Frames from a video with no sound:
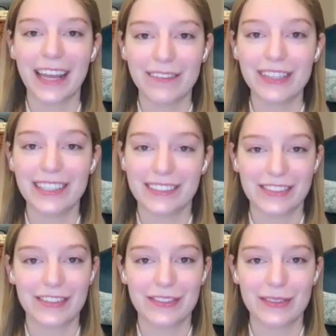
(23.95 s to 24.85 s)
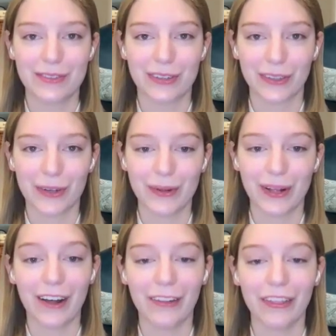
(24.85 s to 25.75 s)
Havey Institute for Global
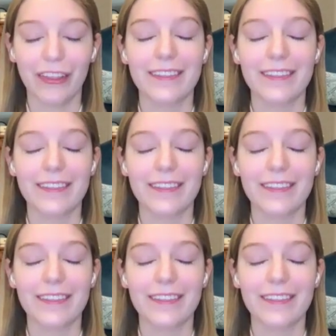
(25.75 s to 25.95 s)
Health